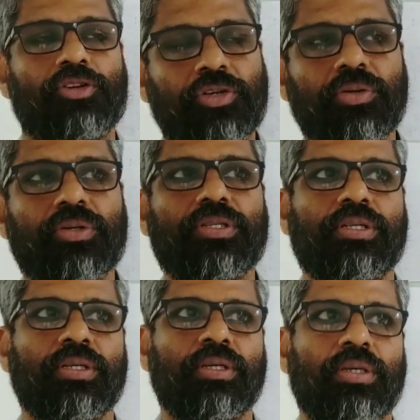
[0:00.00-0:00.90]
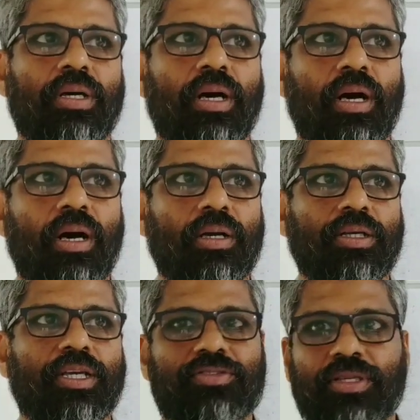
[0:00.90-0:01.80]
should
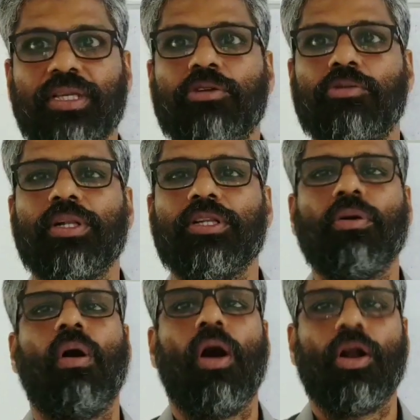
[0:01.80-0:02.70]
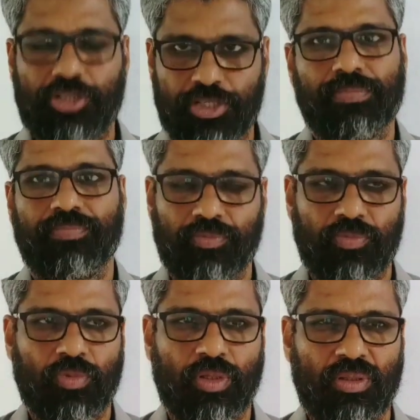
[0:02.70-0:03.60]
is equal to ought.
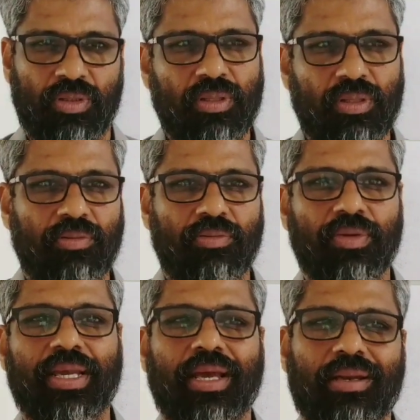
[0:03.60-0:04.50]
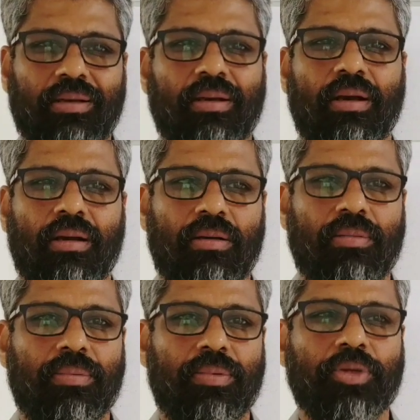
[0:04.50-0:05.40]
We can
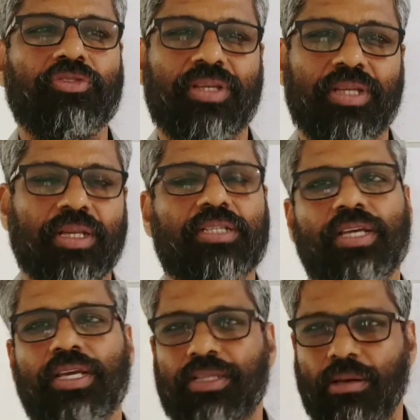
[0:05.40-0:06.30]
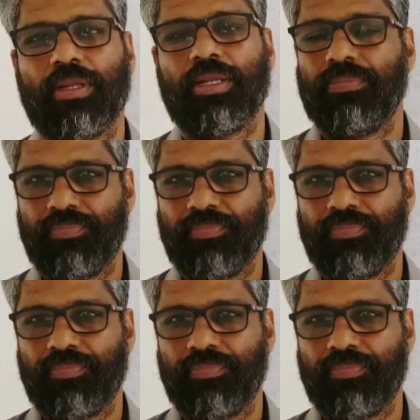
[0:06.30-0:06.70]
use it interchangeably.